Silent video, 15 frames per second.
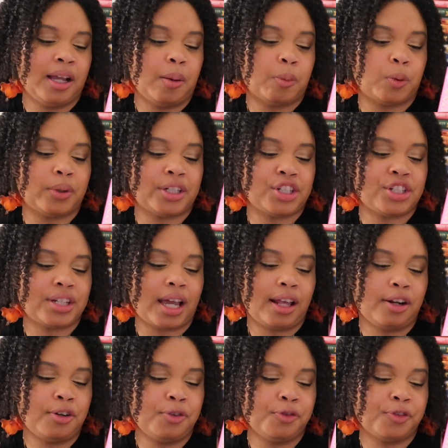But when a
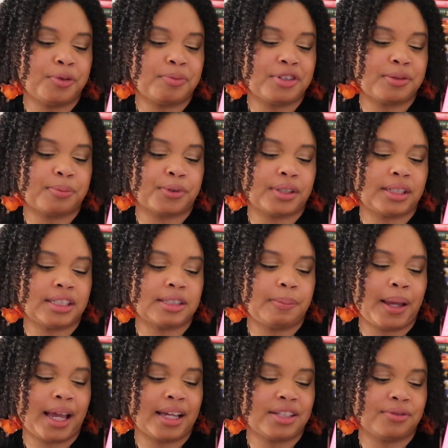shadow from Spring's
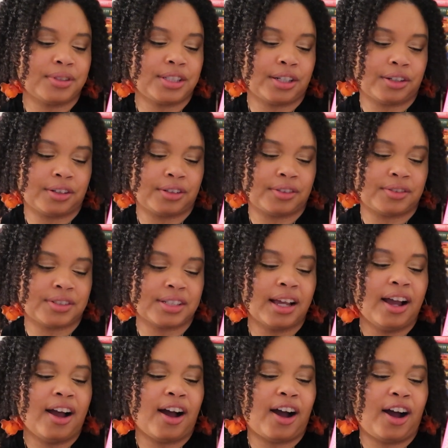past returns,
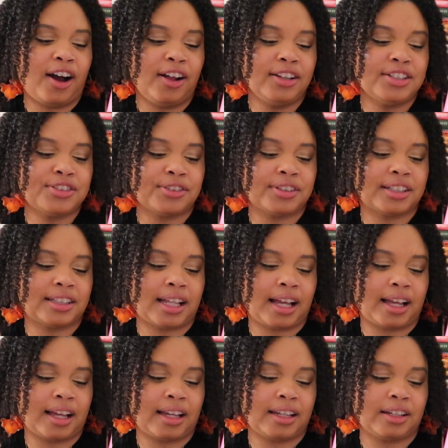all is on the
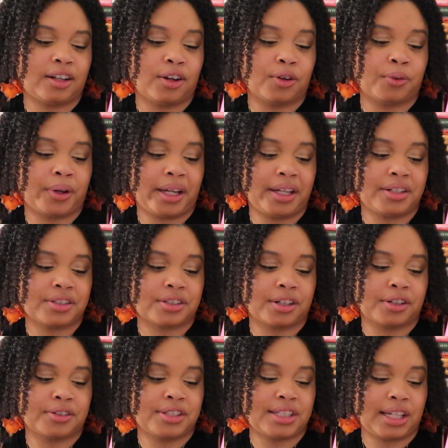line. Her ranch,
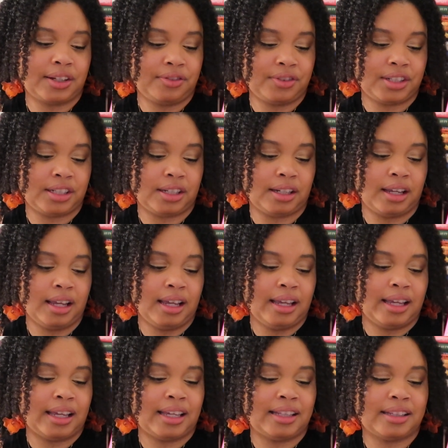her safety,
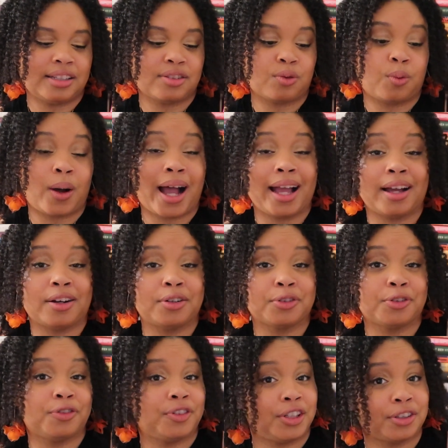and this wild,
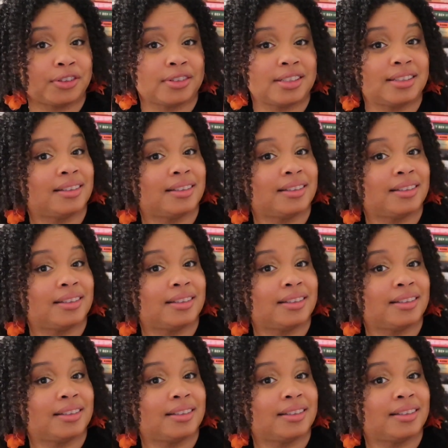fierce